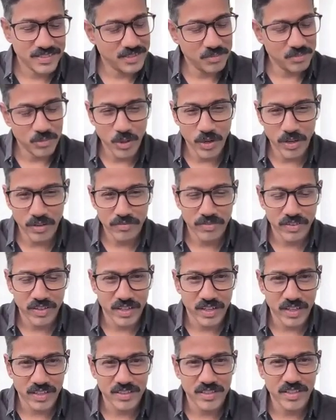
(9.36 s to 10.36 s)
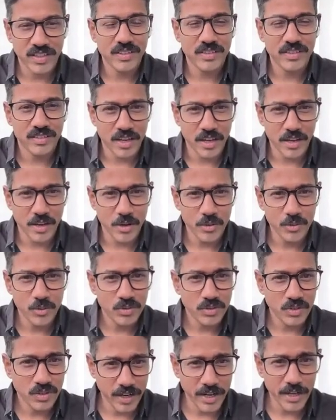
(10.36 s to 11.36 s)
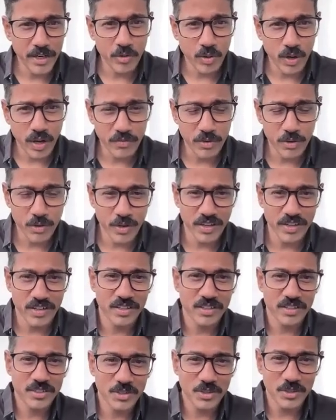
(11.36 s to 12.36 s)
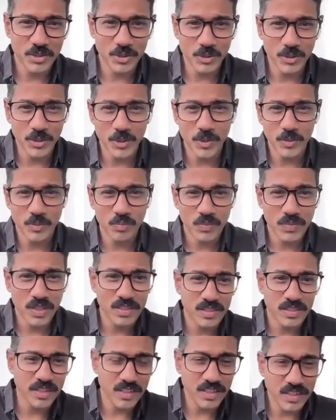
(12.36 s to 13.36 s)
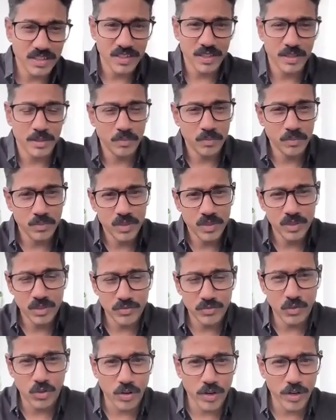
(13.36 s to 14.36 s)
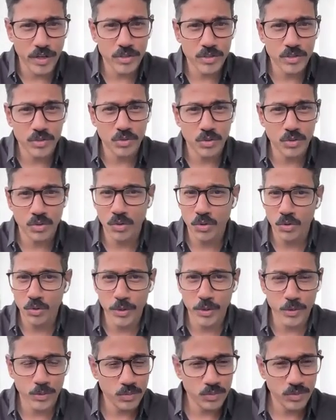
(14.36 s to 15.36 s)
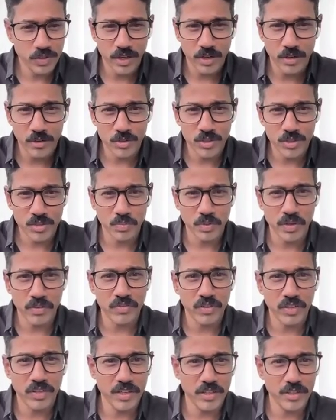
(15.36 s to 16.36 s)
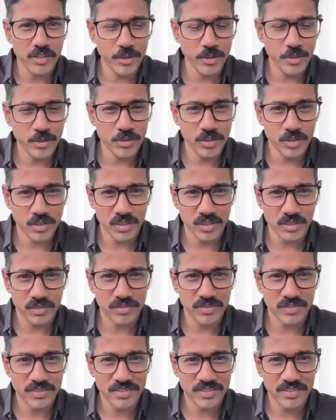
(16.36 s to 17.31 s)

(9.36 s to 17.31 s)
I'm doing fantastic. Thank you. Great to have you here. I think for audience who don't know you, can you just briefly introduce yourself?